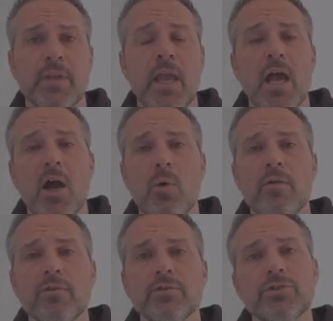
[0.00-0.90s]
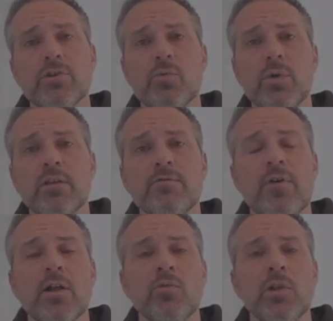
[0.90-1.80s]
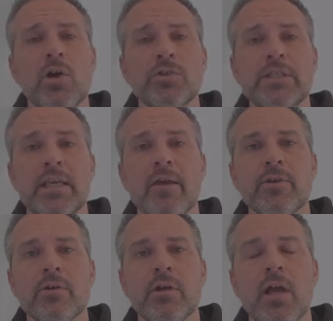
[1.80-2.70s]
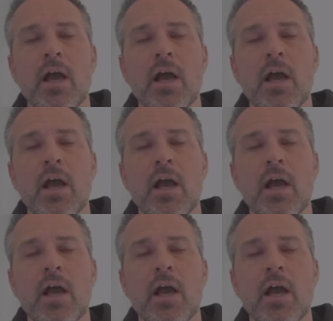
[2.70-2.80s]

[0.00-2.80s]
However, so that we can follow along together,